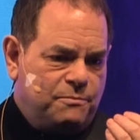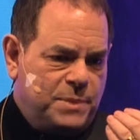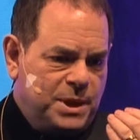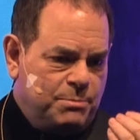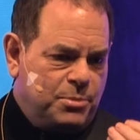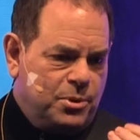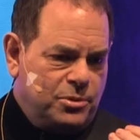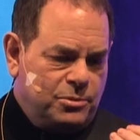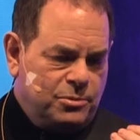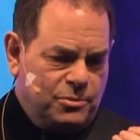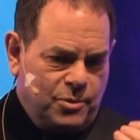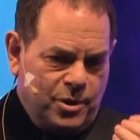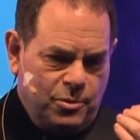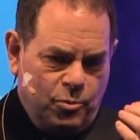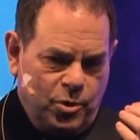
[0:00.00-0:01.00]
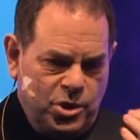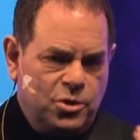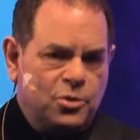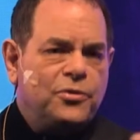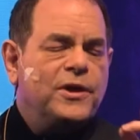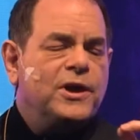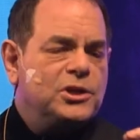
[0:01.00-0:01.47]
people, what
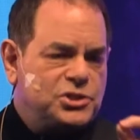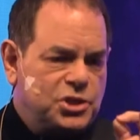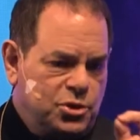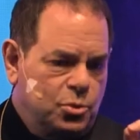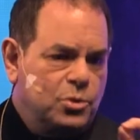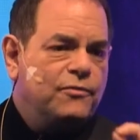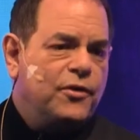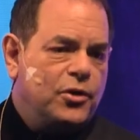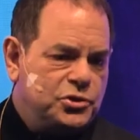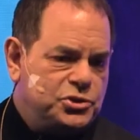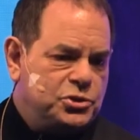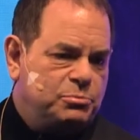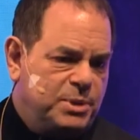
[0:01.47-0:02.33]
you think is a universal,